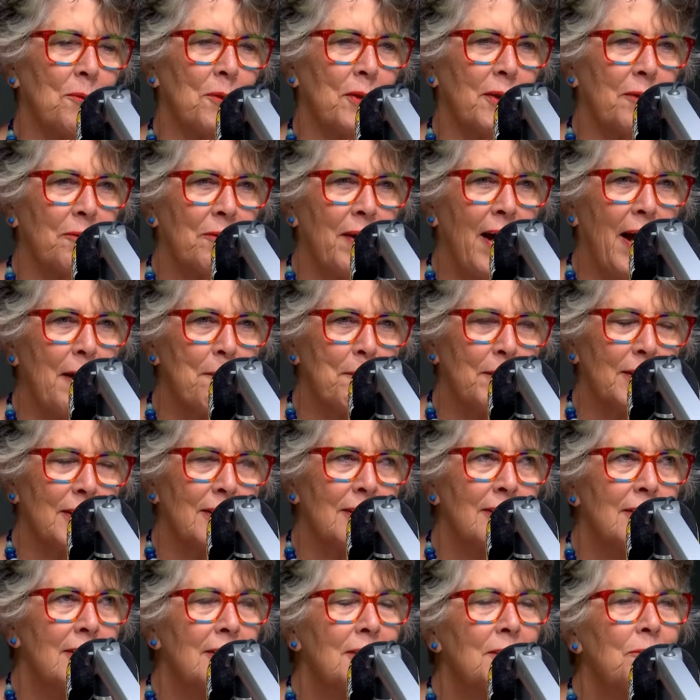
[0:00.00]
with a hammer,
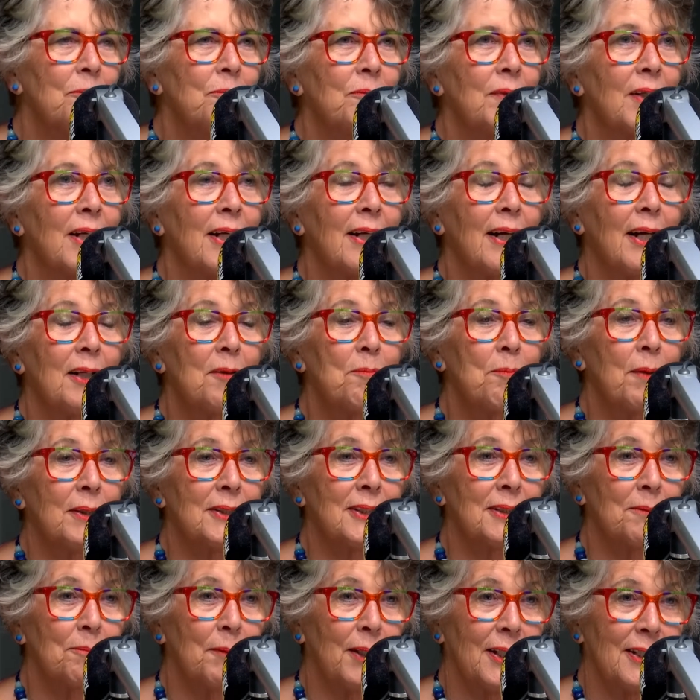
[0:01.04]
and I'd
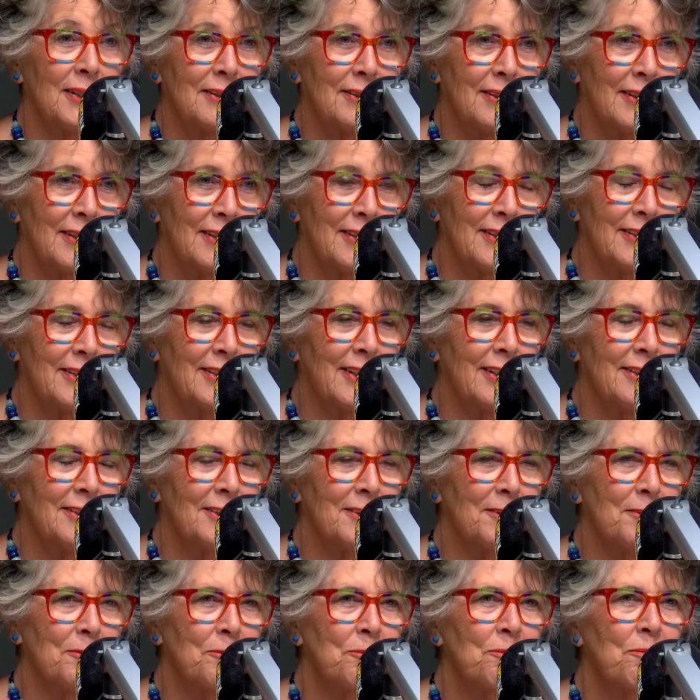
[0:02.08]
bust my Achilles
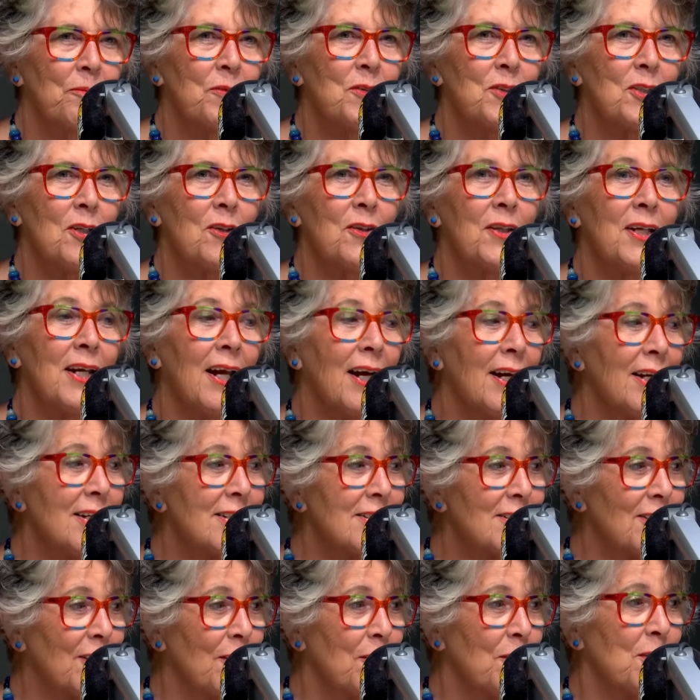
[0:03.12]
tendon. So then I
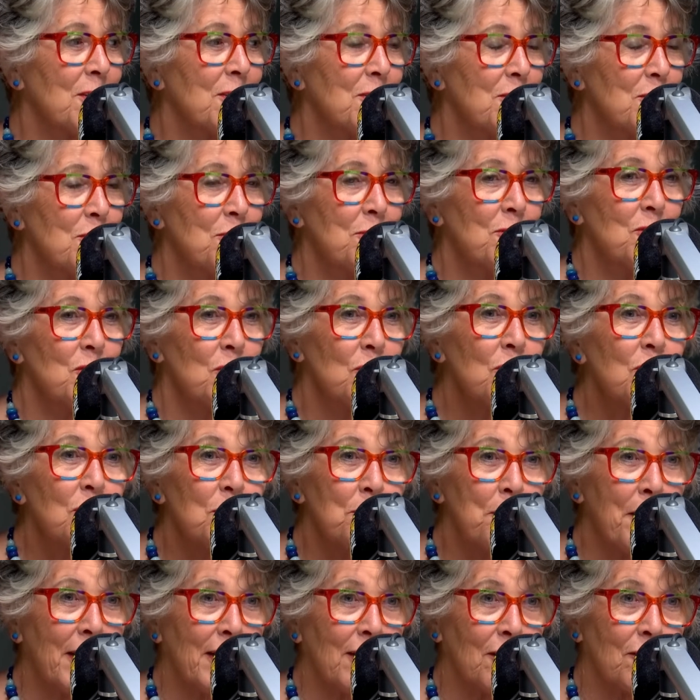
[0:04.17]
had to go on and do Junior
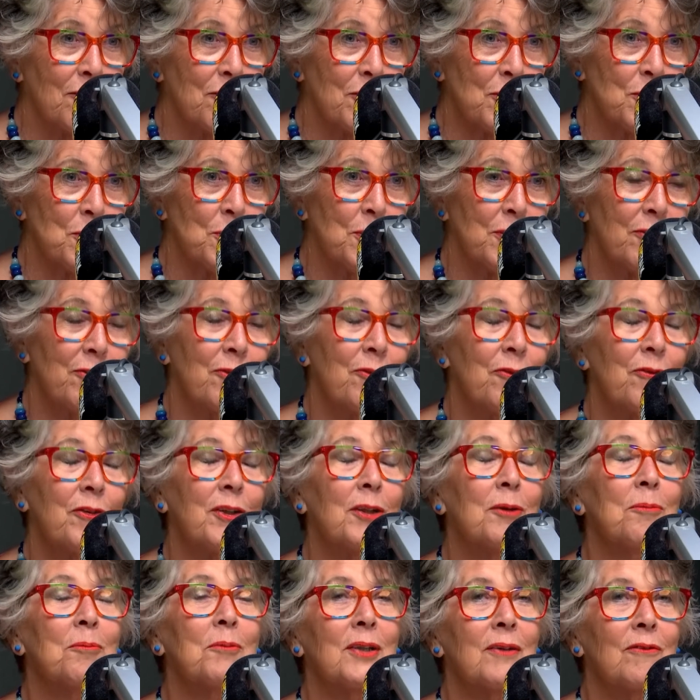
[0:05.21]
Bake Off, which we
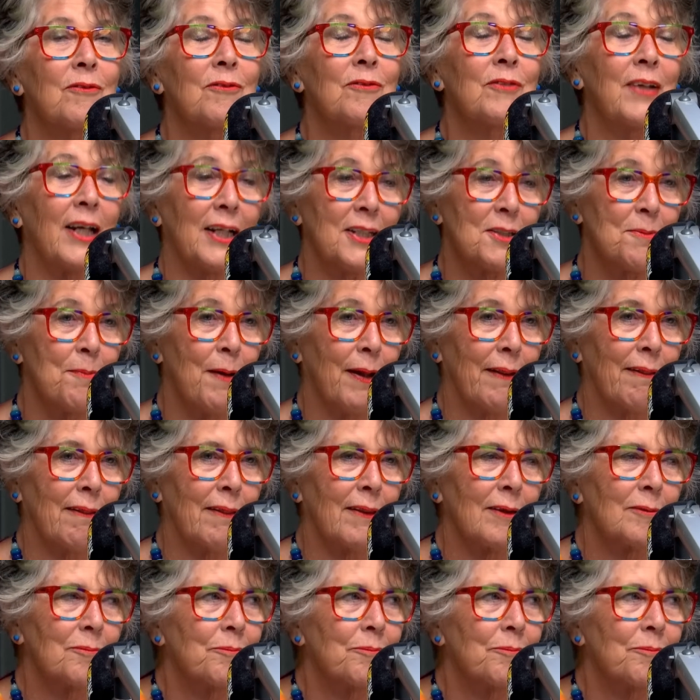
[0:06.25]
filmed the next month.